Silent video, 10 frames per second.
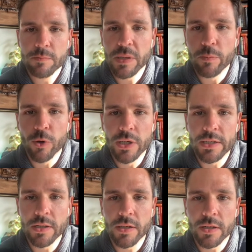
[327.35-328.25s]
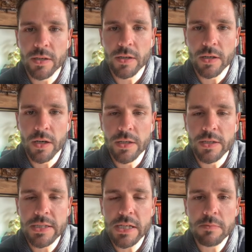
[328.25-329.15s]
people on the
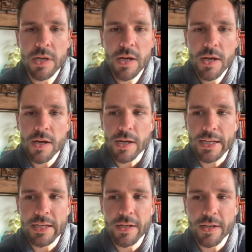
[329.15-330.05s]
team, and